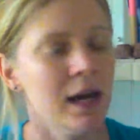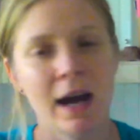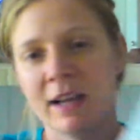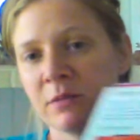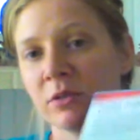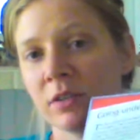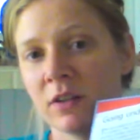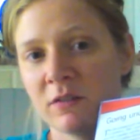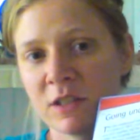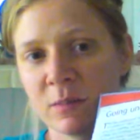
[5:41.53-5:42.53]
I absolutely
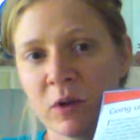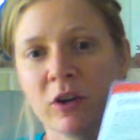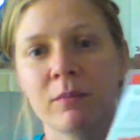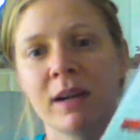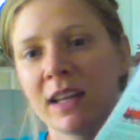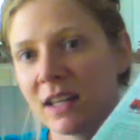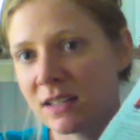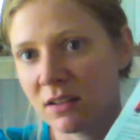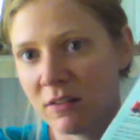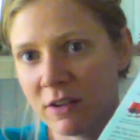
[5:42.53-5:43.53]
love this book. My
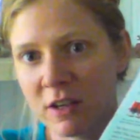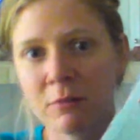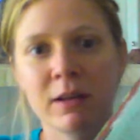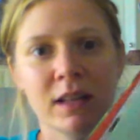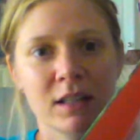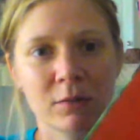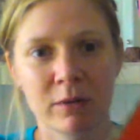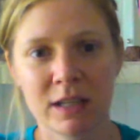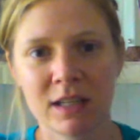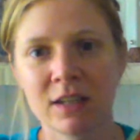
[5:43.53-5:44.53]
kids love it. We like to
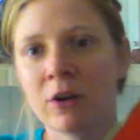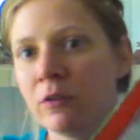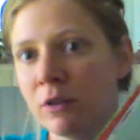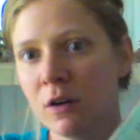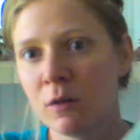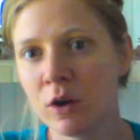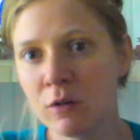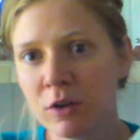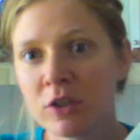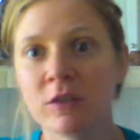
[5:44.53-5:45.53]
read it over and over and
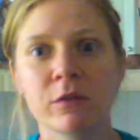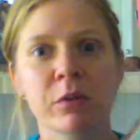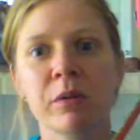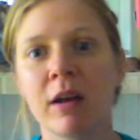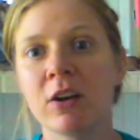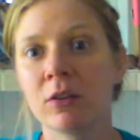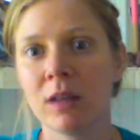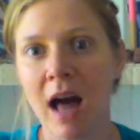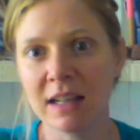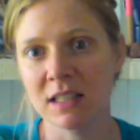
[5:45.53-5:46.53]
over. So if you really want to know
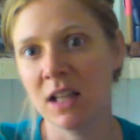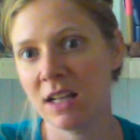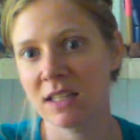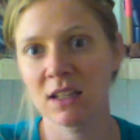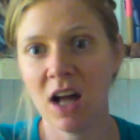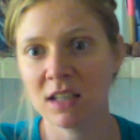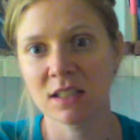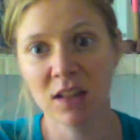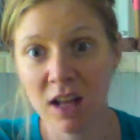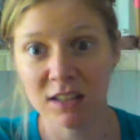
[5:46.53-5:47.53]
lots and lots and lots
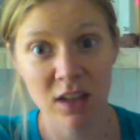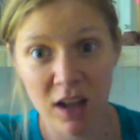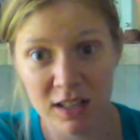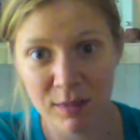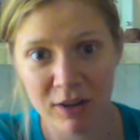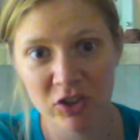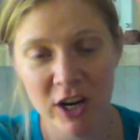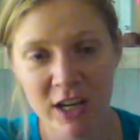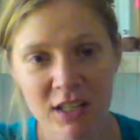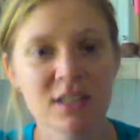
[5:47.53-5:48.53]
and lots and lots about
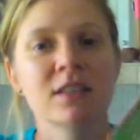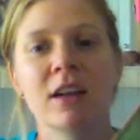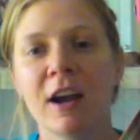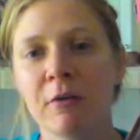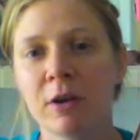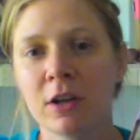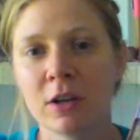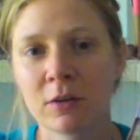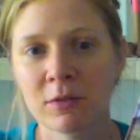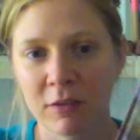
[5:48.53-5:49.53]
trains, I
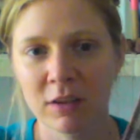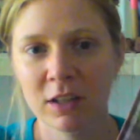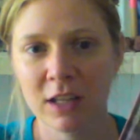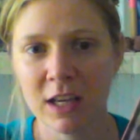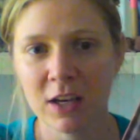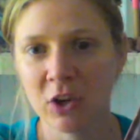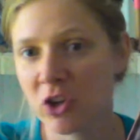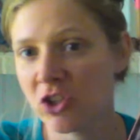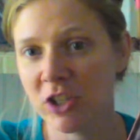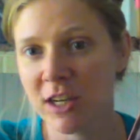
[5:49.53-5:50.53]
would definitely
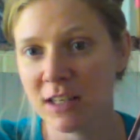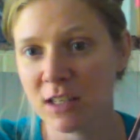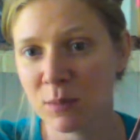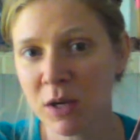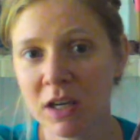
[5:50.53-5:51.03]
encourage you to get this book.